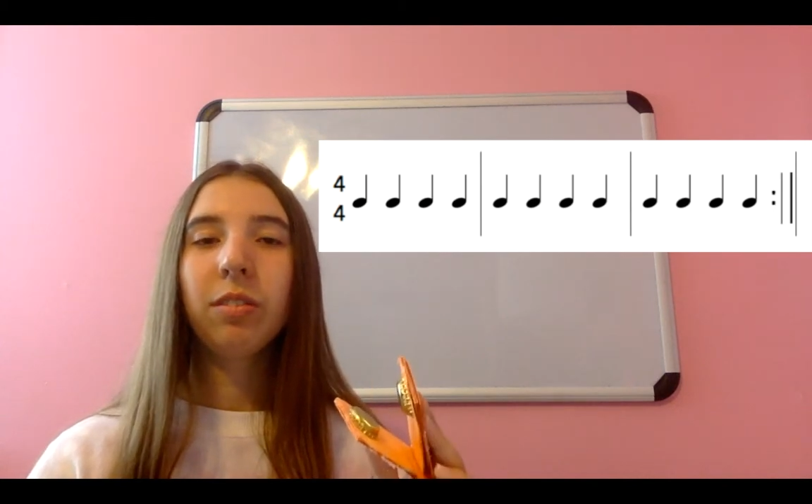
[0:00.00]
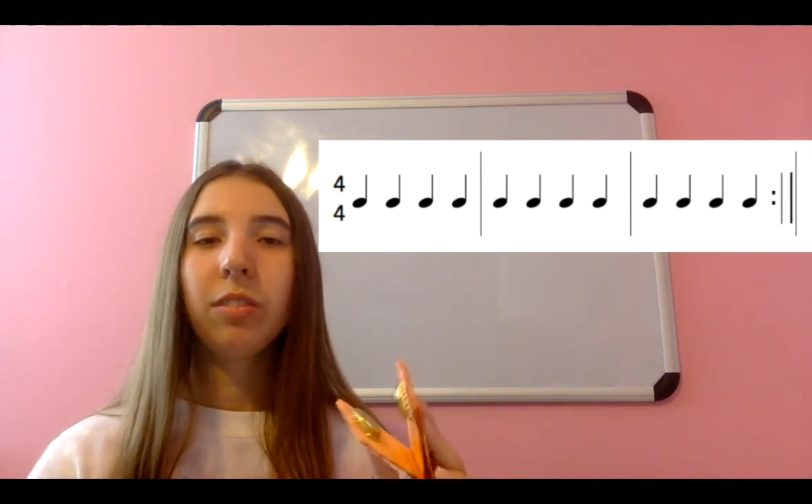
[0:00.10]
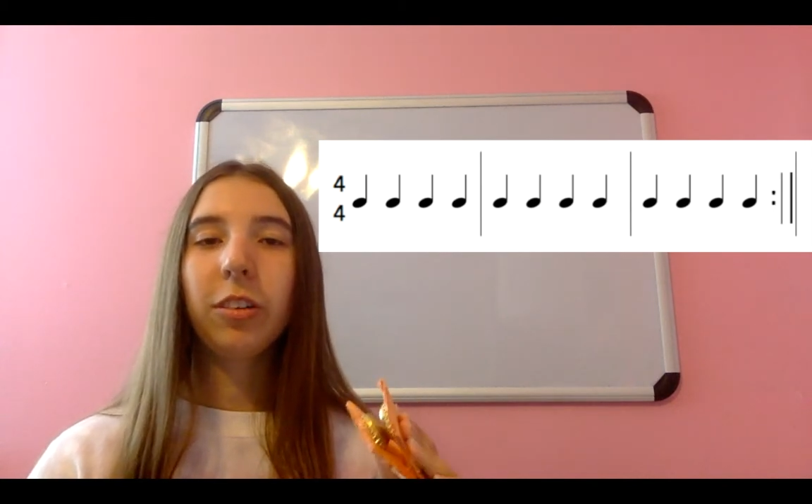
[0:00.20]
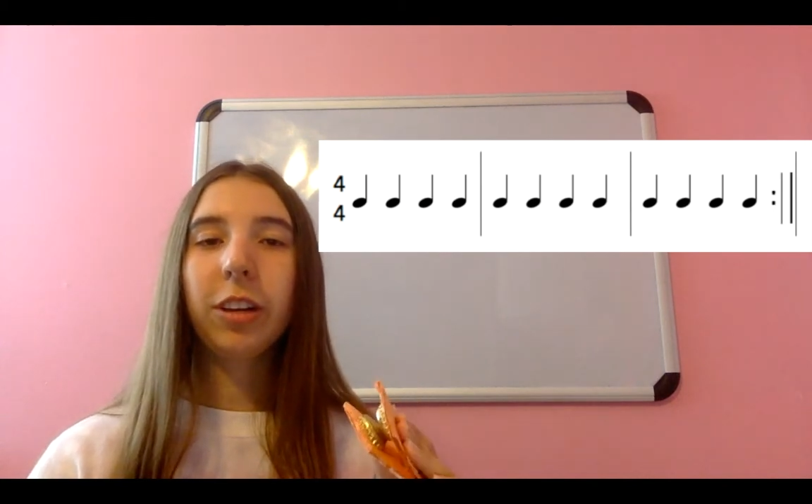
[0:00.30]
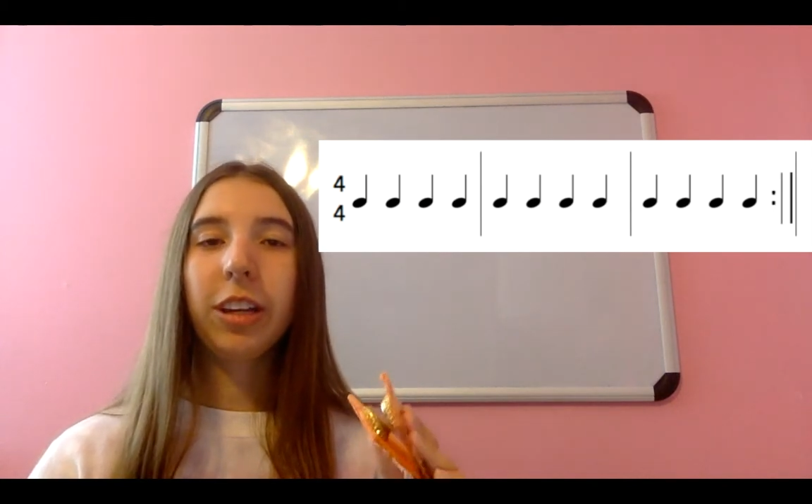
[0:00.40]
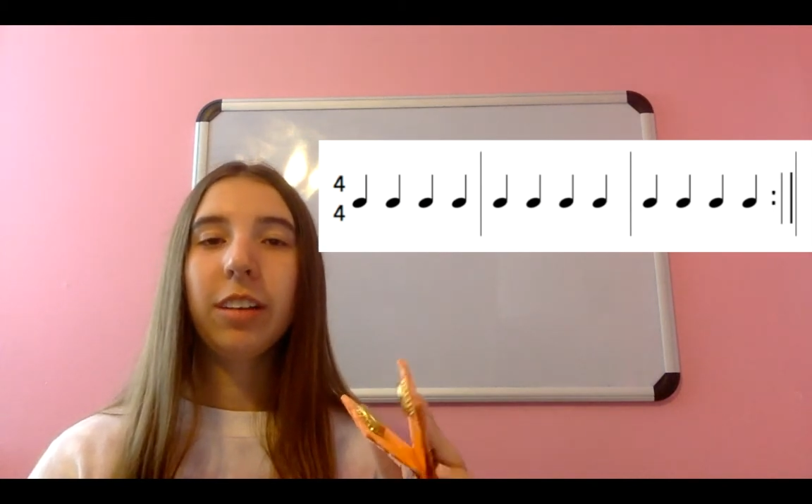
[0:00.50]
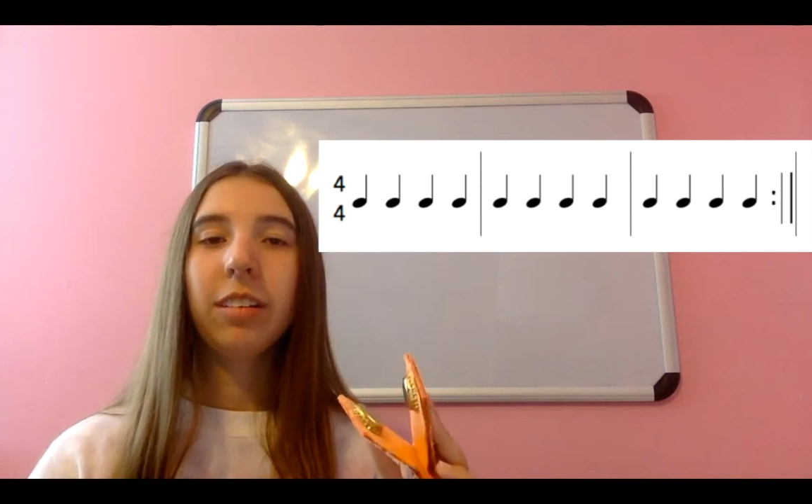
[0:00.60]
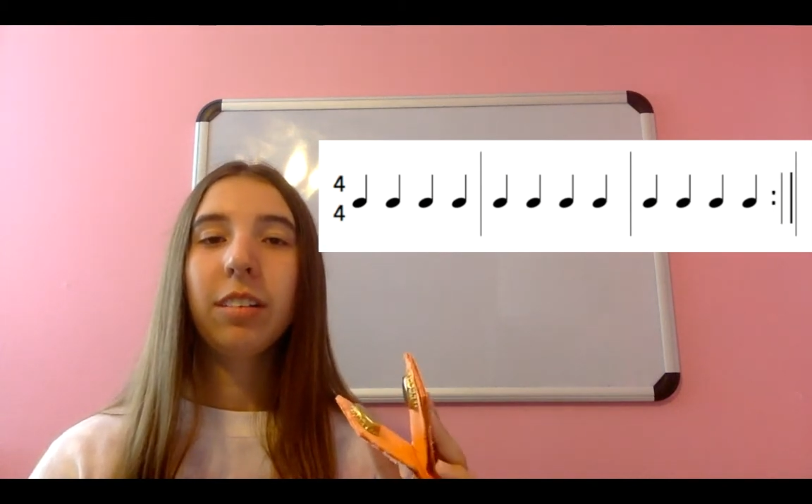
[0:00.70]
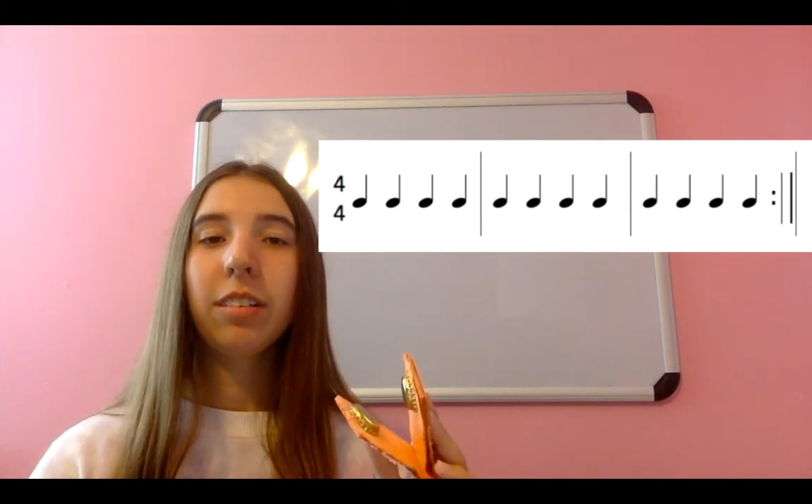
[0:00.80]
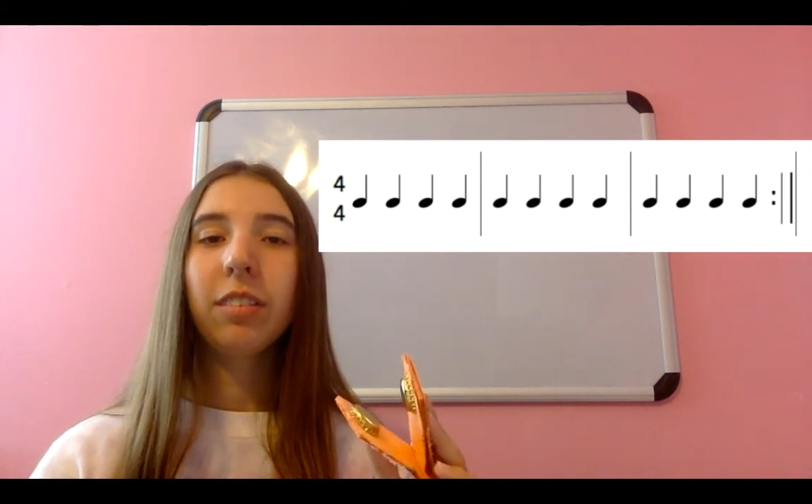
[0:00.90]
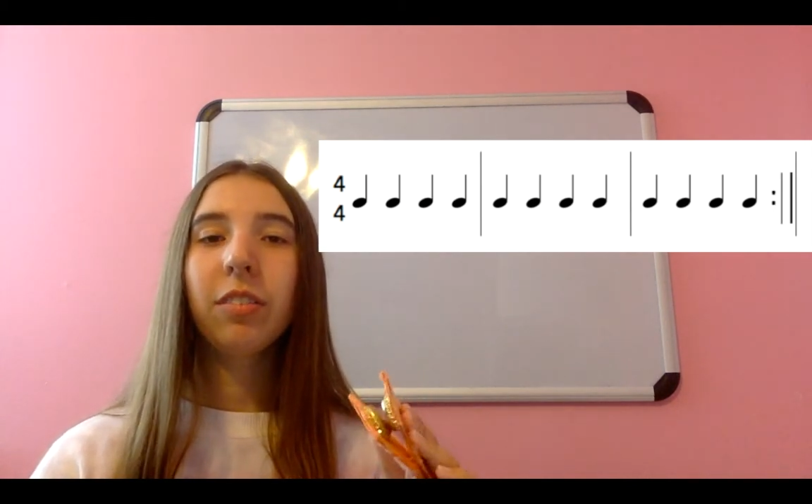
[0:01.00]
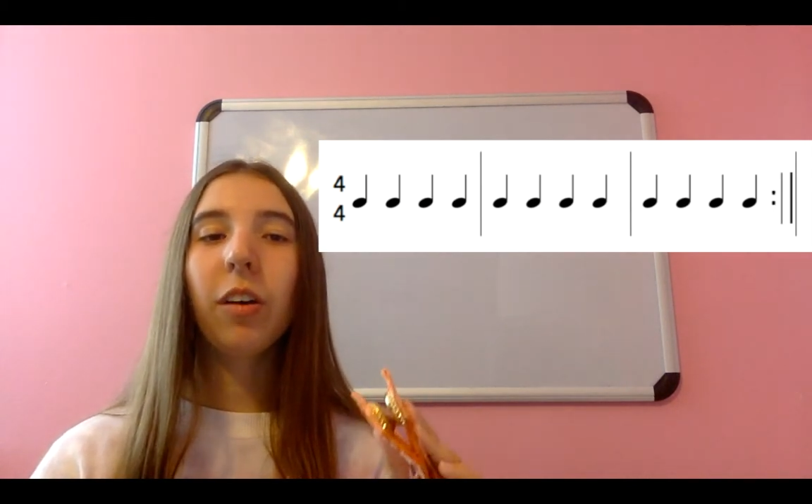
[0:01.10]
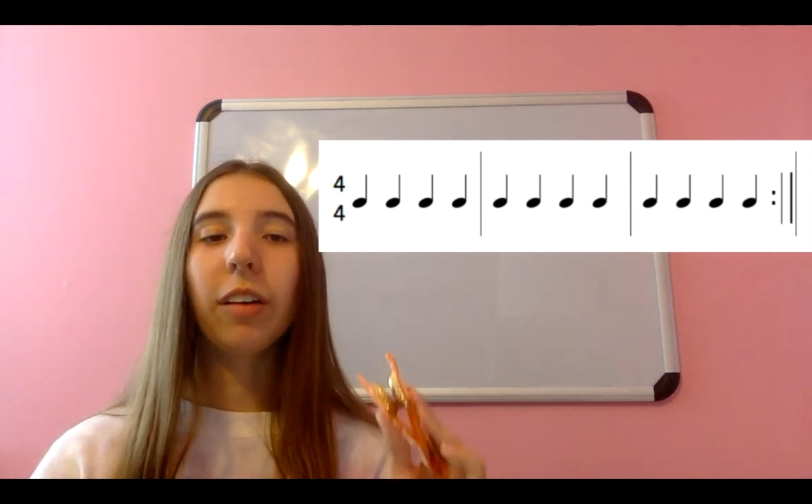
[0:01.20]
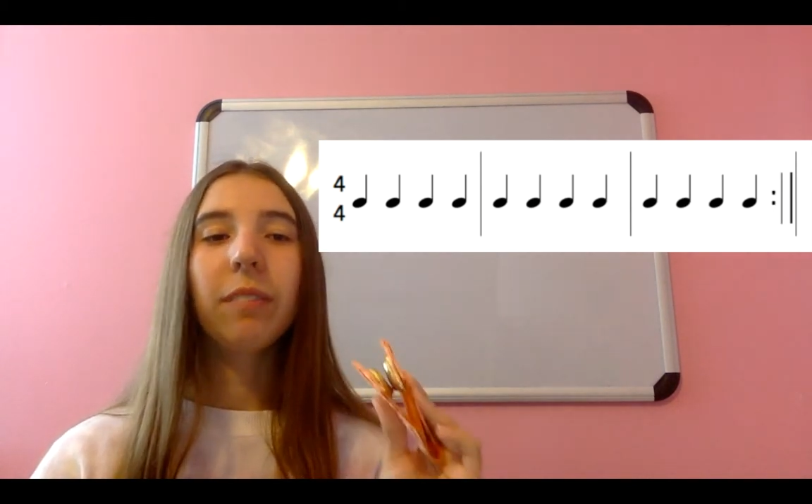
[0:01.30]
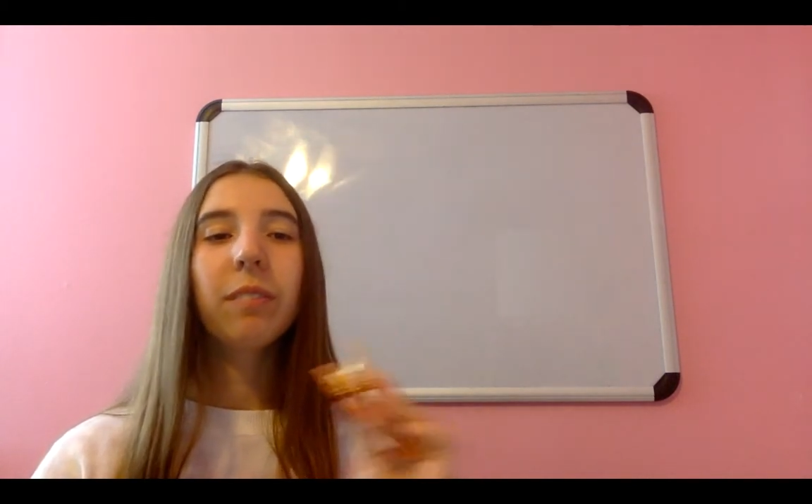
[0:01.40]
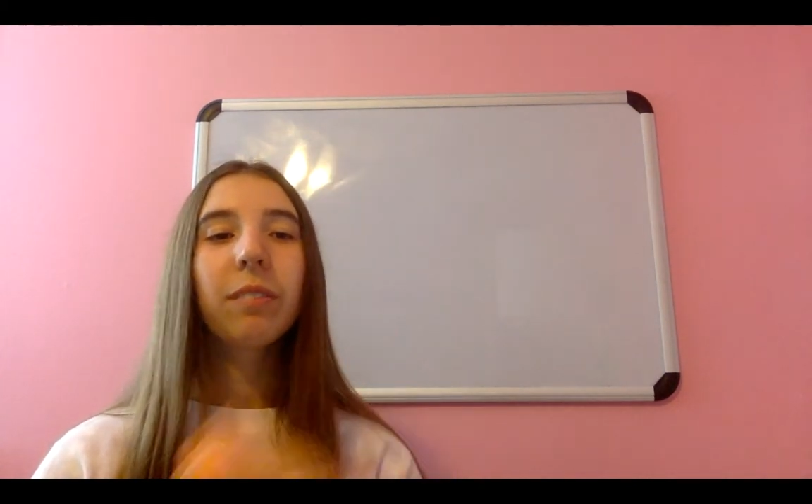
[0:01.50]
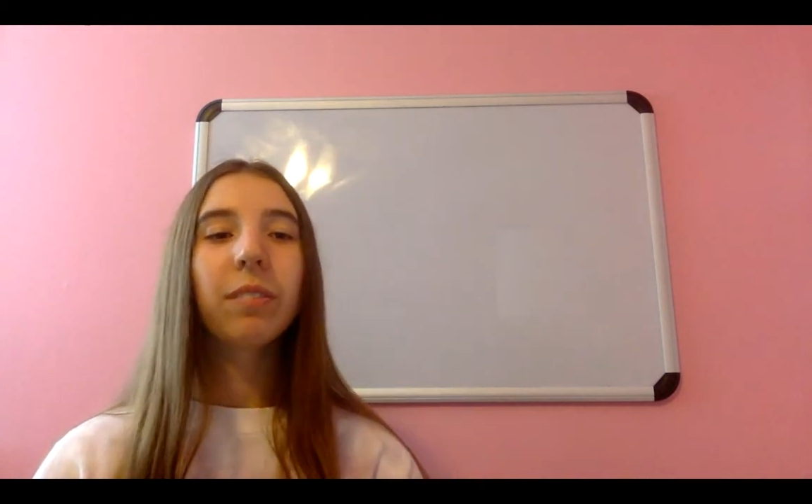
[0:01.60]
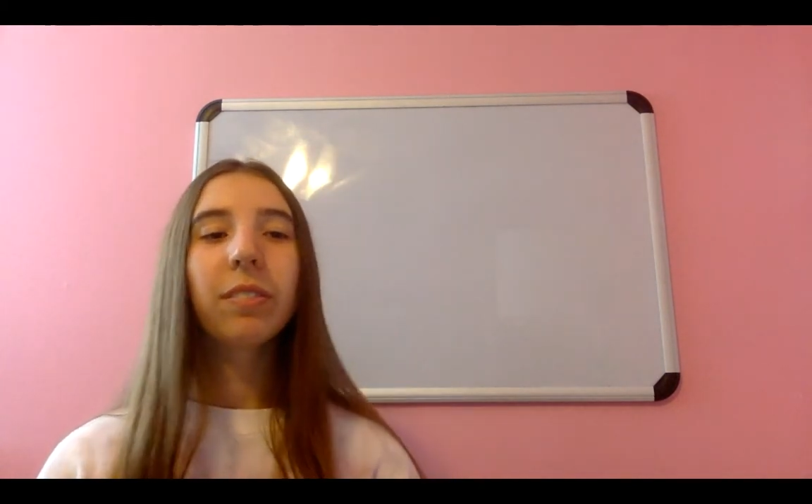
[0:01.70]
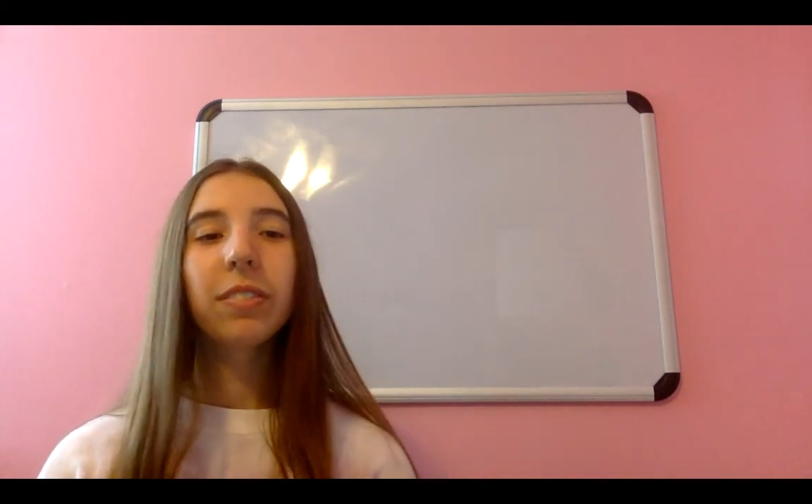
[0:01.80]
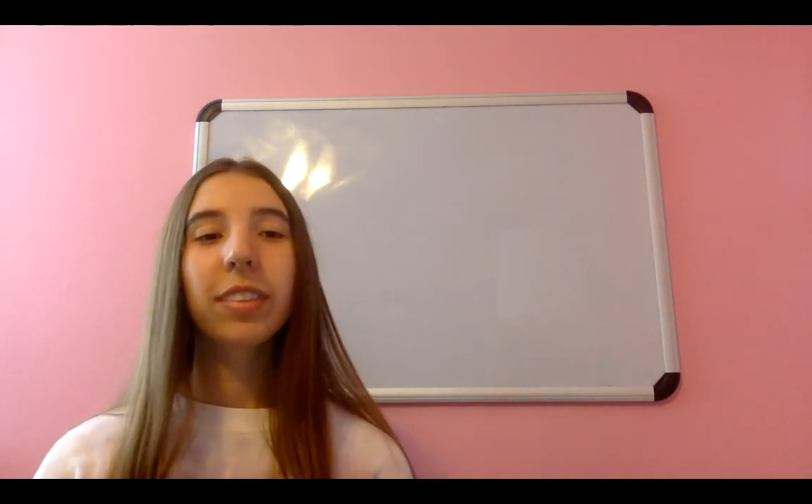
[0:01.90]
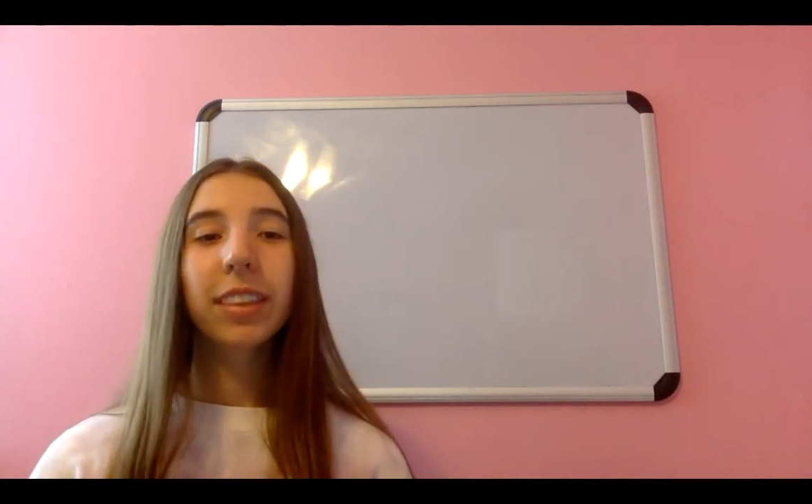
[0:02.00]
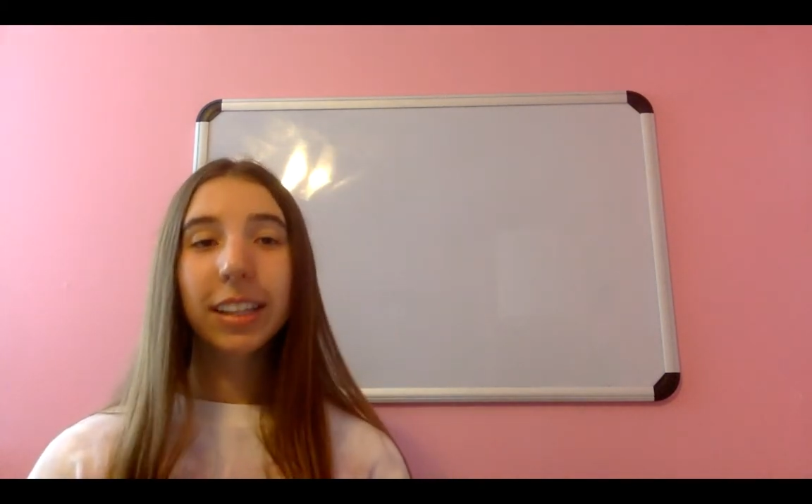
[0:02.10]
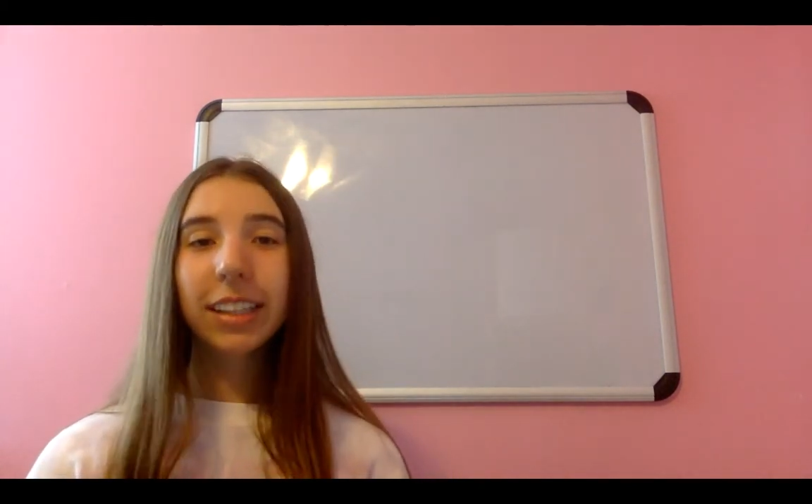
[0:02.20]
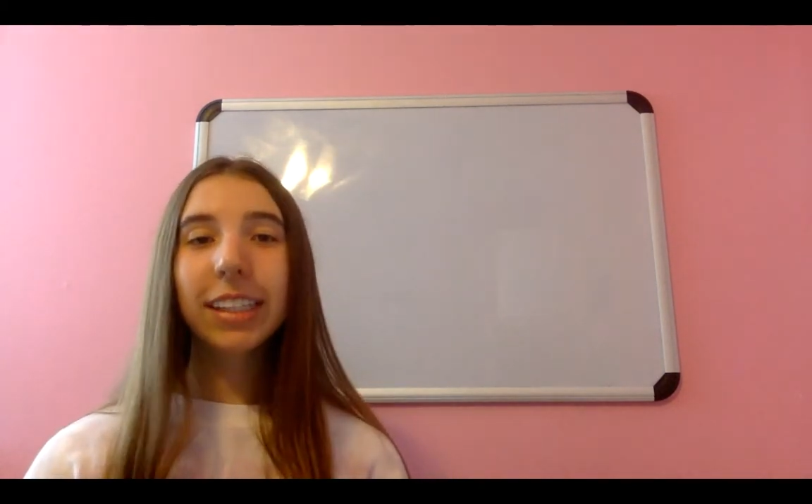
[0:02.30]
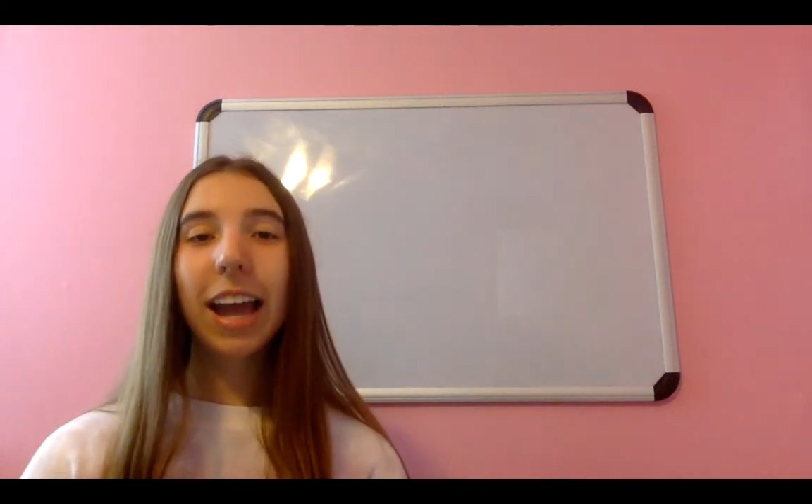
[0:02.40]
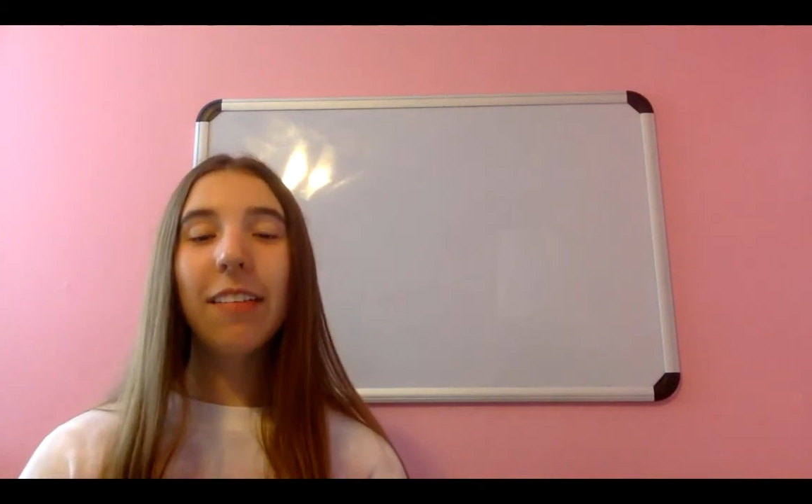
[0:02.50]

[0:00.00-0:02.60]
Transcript: 3, 4. Good job,